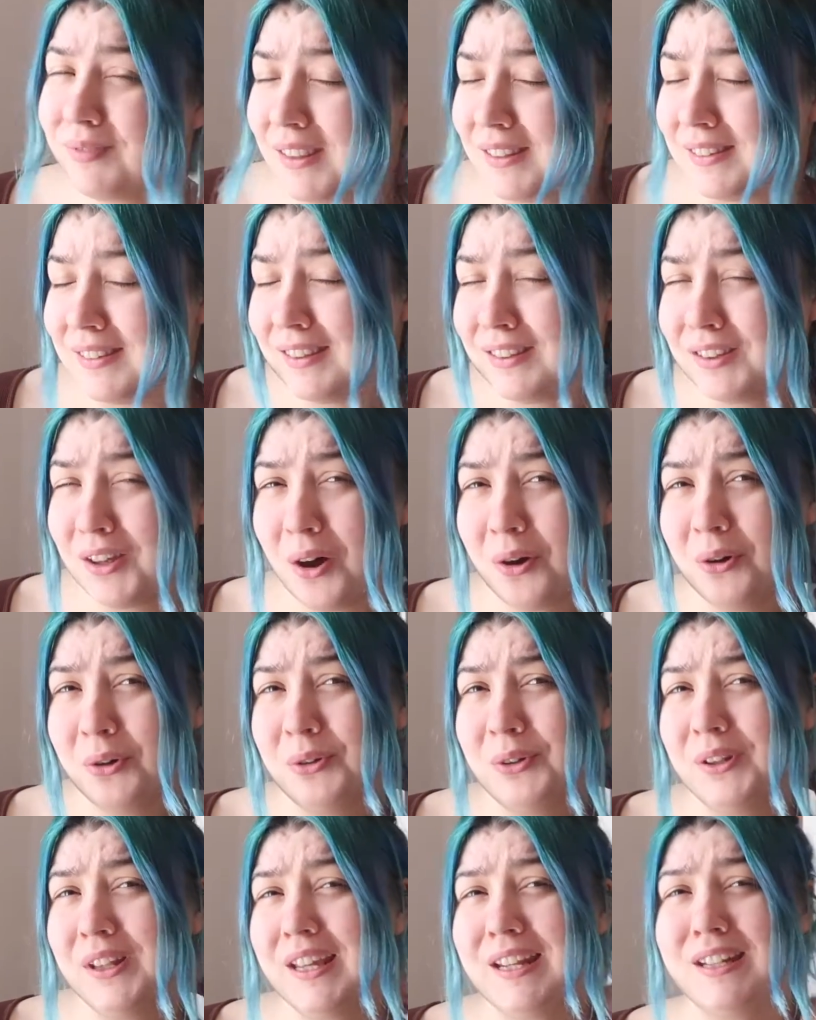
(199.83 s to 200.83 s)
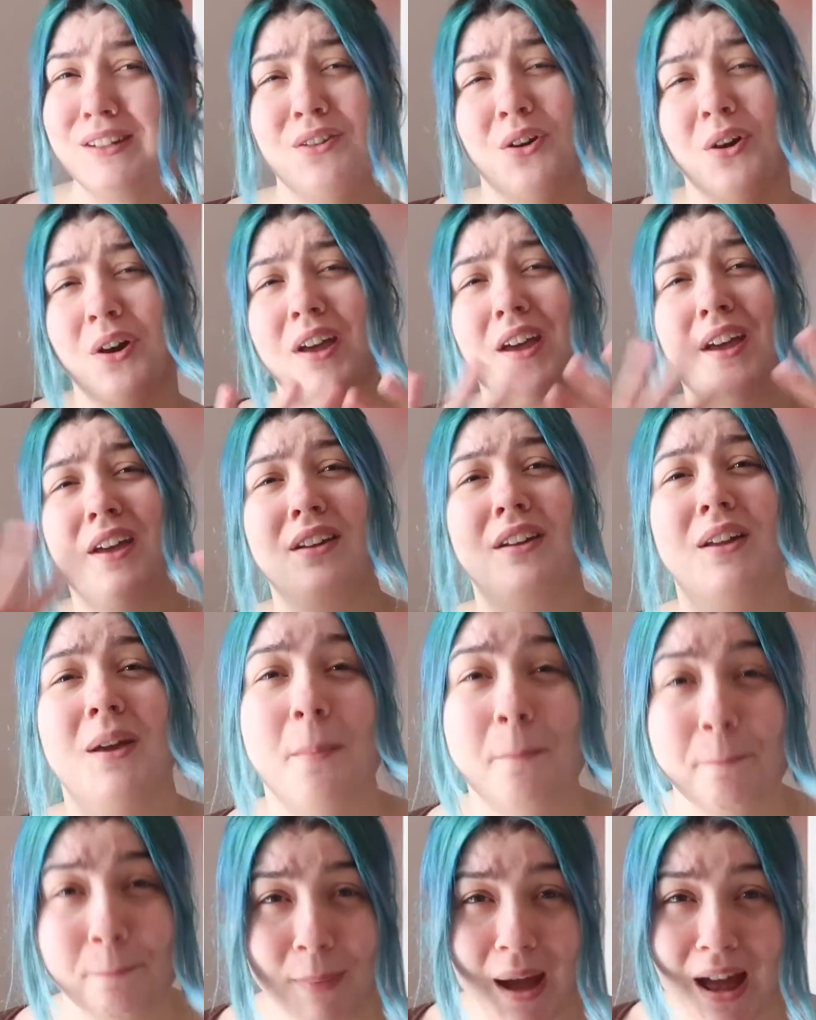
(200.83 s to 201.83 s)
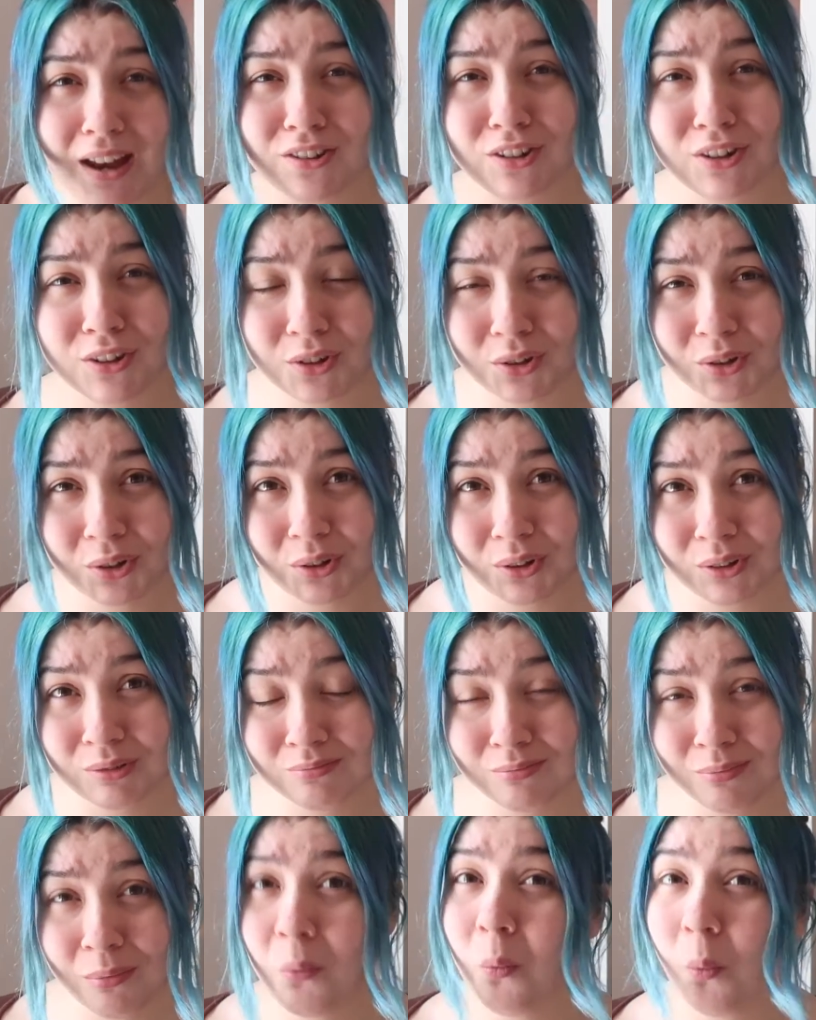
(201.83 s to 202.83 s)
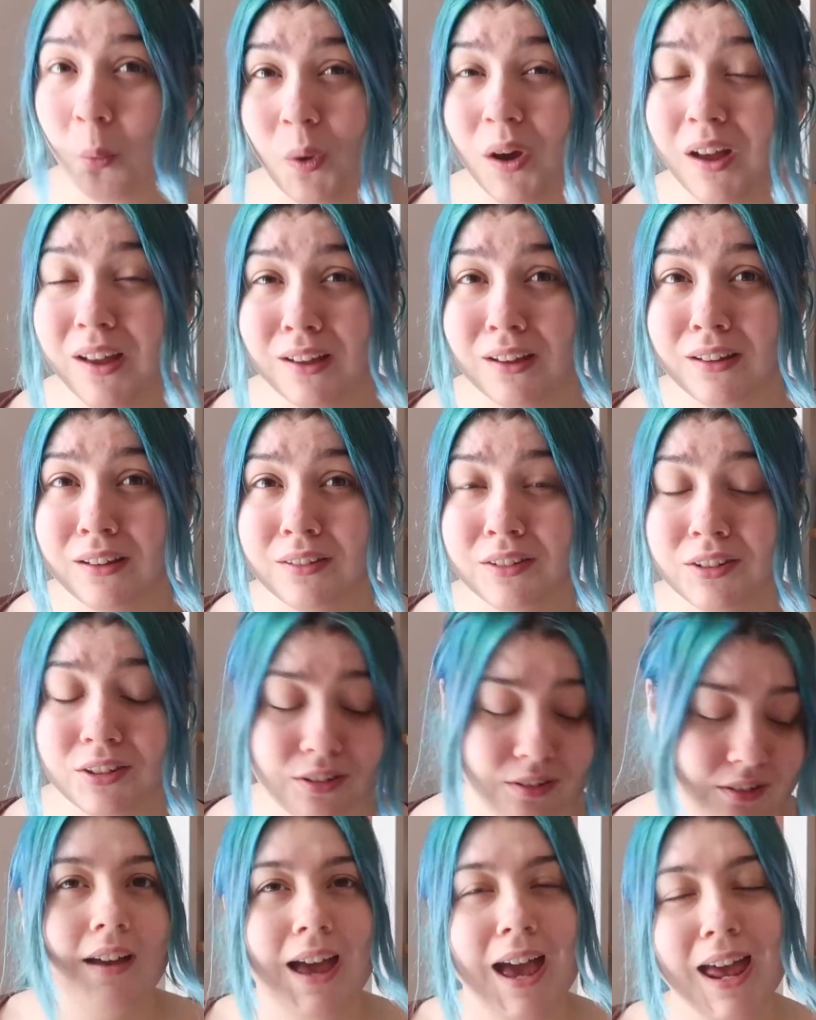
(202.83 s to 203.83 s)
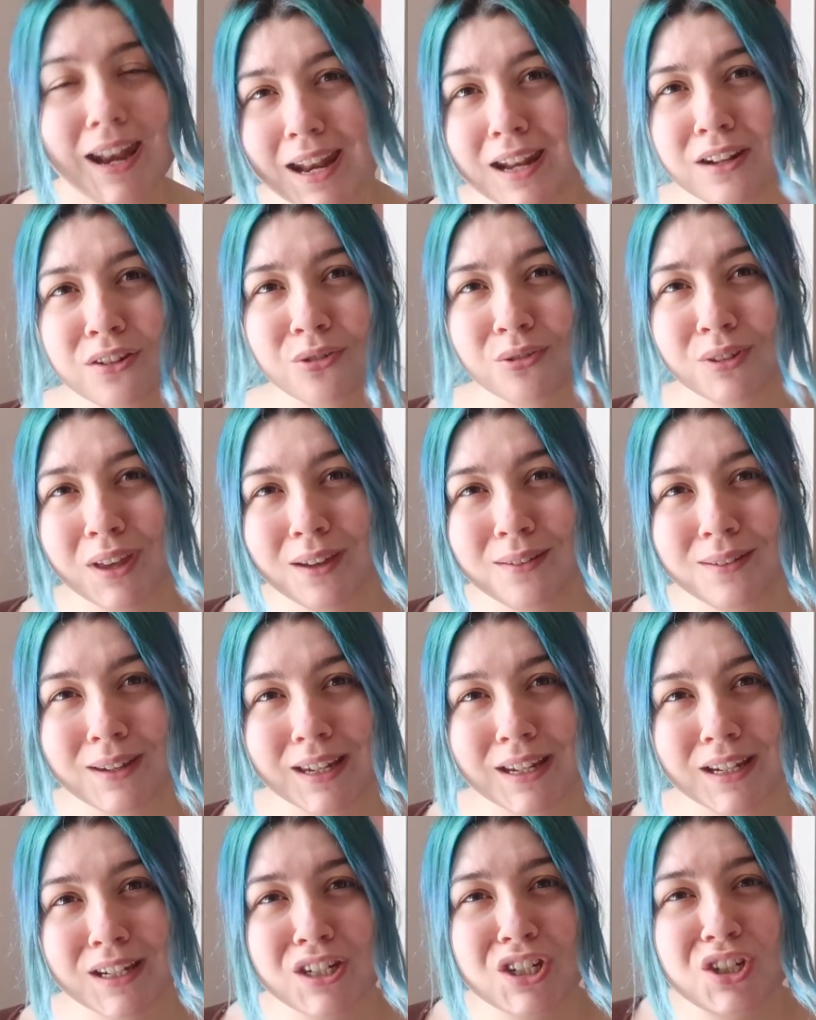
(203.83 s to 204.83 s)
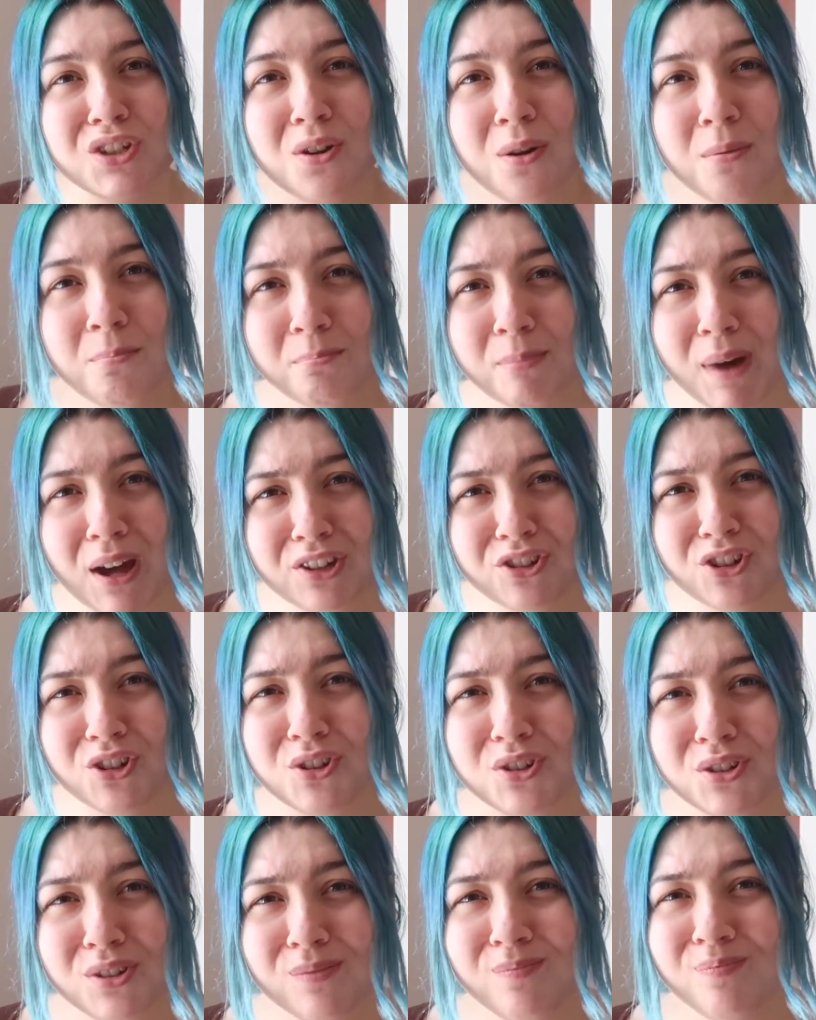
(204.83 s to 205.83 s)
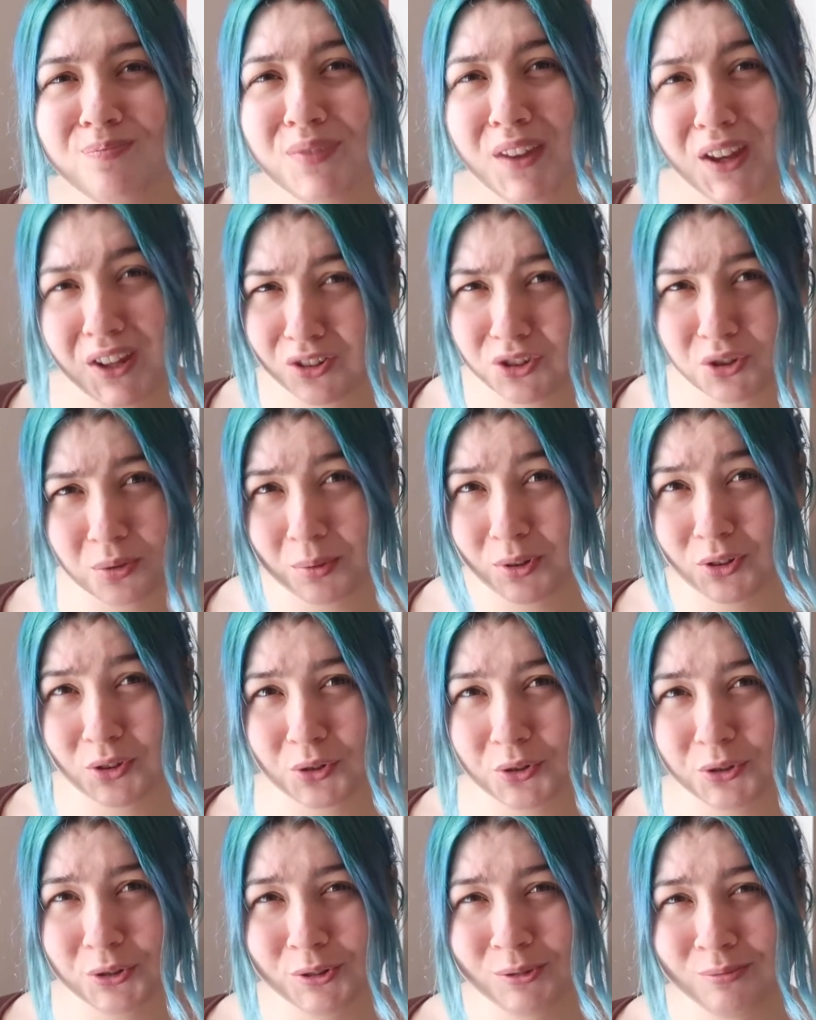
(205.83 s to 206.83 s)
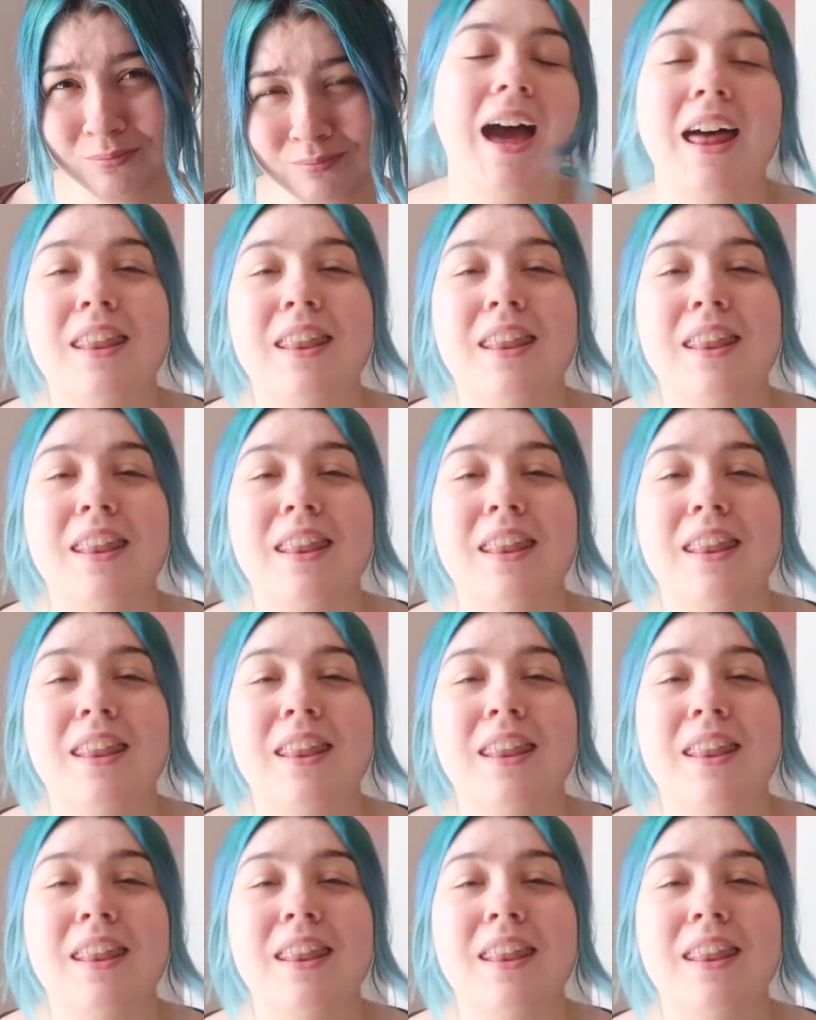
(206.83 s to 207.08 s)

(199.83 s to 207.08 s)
There's this whole entire like magical world, and ends up going to a magical summer school.